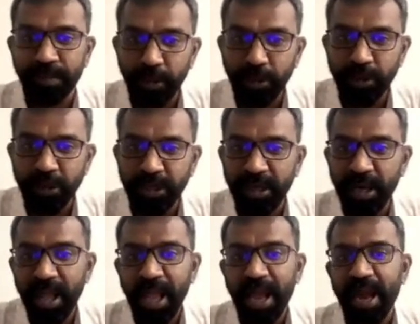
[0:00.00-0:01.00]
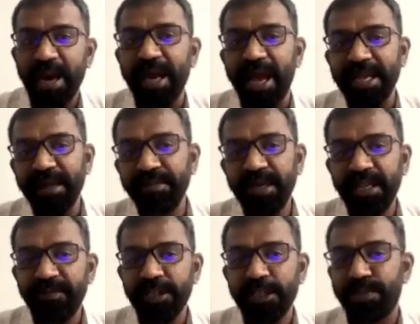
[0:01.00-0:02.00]
pollution, and IMD,
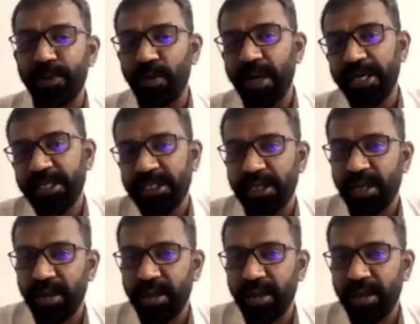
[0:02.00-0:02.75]
which provides